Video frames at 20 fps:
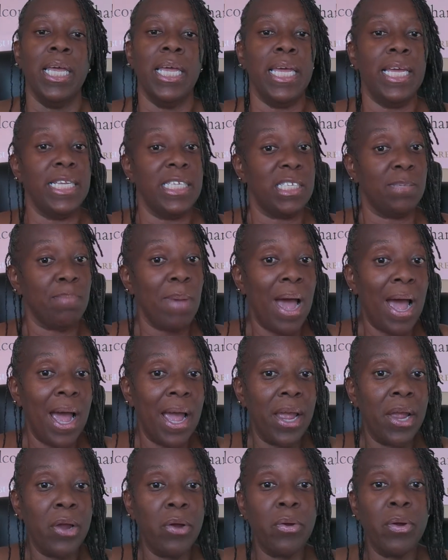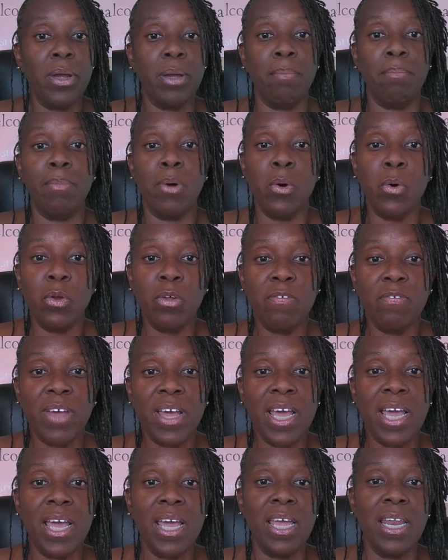inspire and
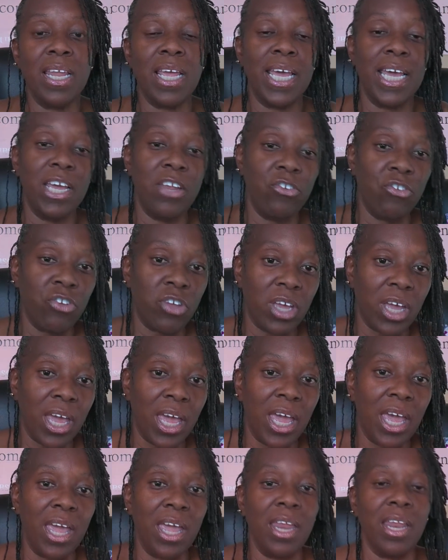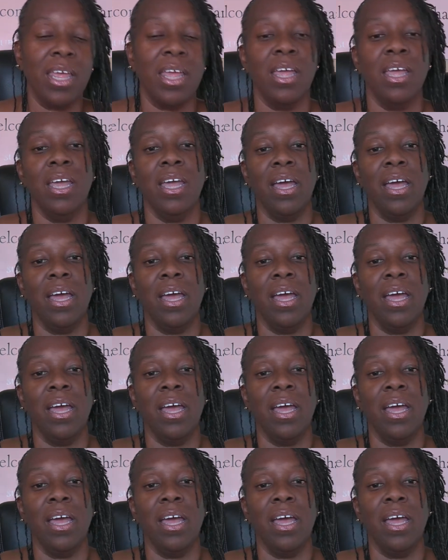motivate, educate,